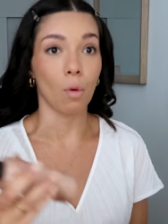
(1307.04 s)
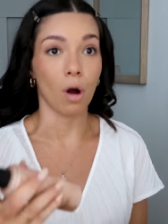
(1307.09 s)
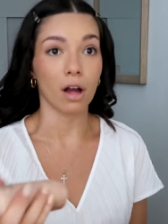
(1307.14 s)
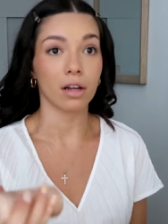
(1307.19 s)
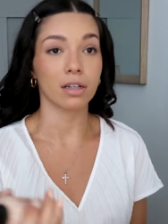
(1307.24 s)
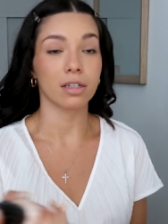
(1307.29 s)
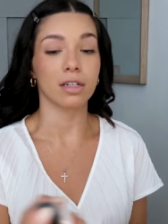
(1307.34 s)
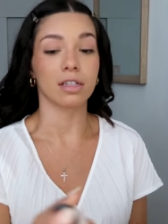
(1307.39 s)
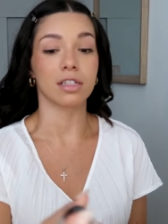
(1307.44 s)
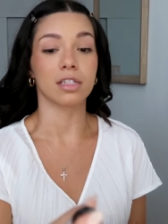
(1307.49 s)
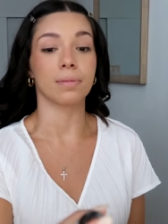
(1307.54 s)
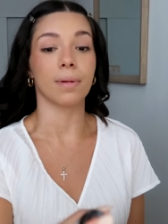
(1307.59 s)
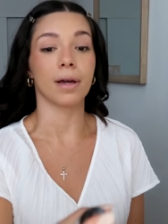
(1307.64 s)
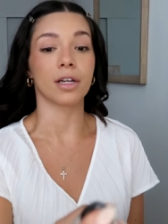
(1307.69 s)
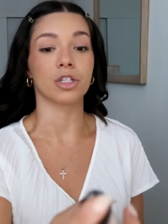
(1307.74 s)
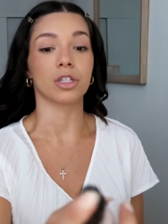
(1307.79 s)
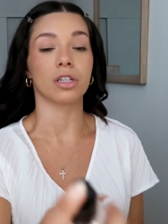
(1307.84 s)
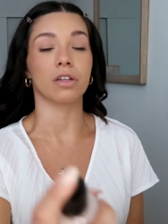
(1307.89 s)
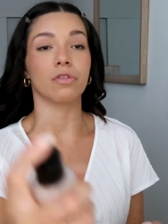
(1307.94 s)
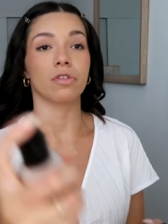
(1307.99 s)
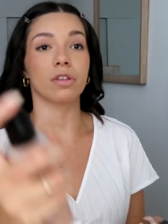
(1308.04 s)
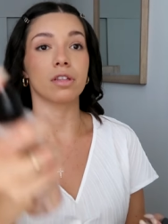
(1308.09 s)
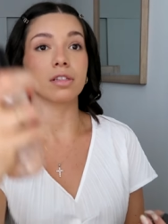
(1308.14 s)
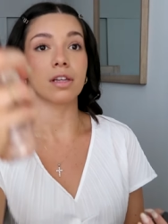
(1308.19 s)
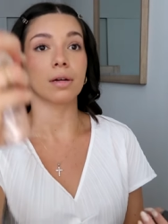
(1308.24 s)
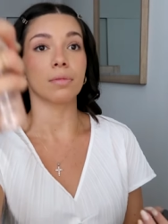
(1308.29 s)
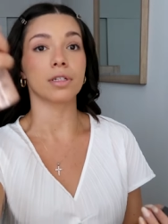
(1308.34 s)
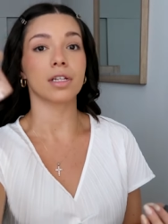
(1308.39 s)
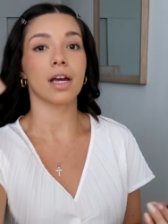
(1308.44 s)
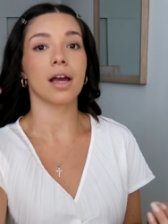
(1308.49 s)
want, especially for the
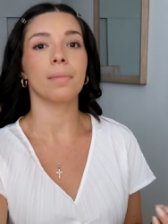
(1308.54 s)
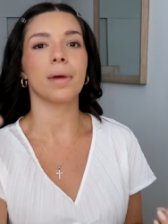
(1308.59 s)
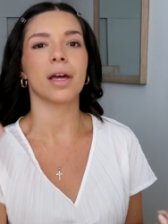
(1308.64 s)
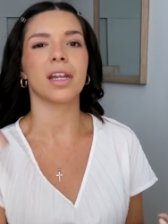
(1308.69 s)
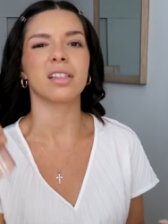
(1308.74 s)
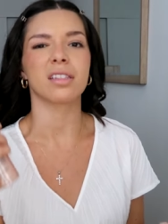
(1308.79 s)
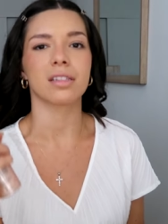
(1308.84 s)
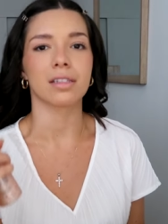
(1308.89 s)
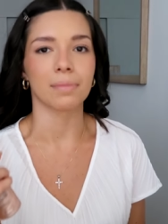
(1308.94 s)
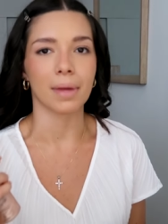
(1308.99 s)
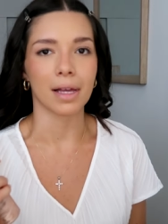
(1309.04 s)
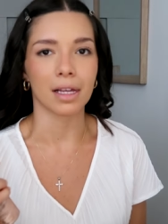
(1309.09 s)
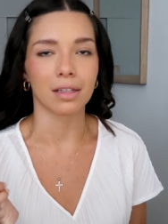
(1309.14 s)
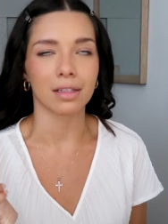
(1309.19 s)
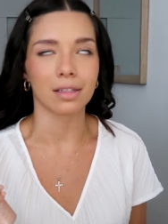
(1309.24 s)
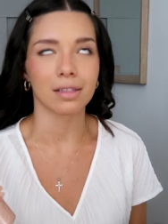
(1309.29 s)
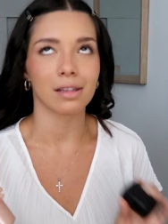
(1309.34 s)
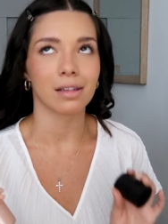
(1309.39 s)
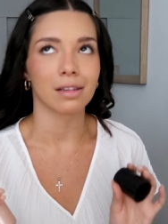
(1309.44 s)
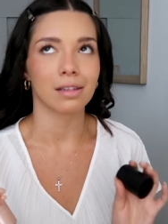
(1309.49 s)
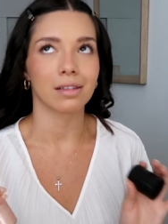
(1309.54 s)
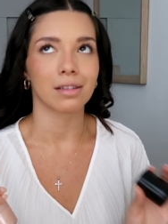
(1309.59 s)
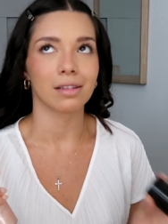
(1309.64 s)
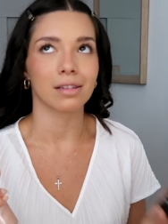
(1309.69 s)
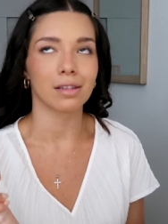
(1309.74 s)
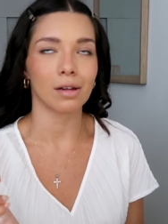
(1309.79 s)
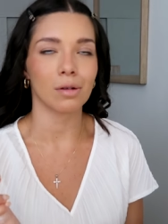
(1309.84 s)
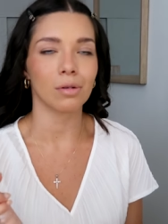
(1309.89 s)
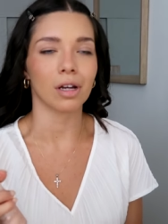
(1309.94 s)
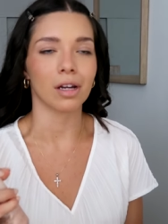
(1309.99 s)
summertime, and it smells
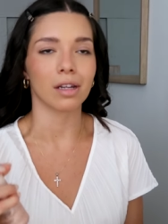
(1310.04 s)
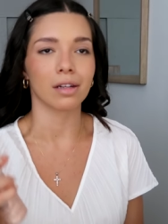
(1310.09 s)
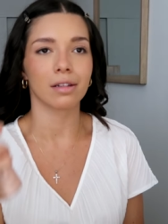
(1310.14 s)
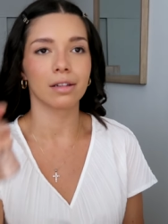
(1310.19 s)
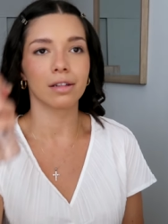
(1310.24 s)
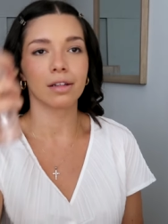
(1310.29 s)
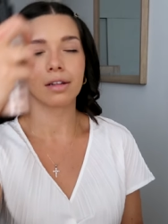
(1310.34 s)
so good.